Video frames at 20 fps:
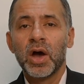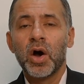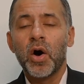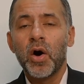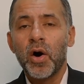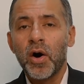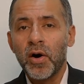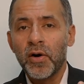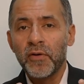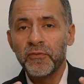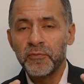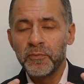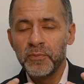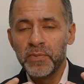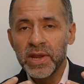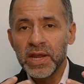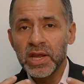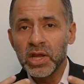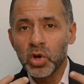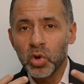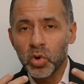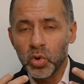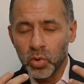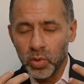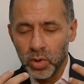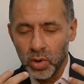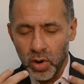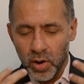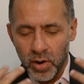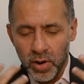of
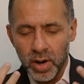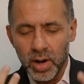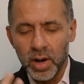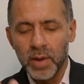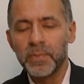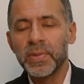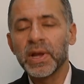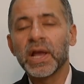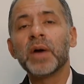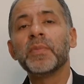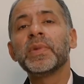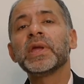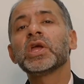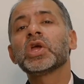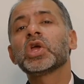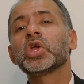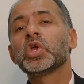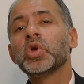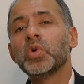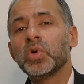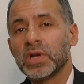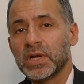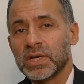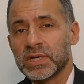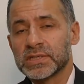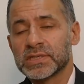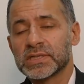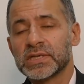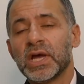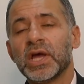becoming
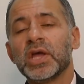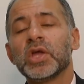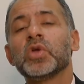curious,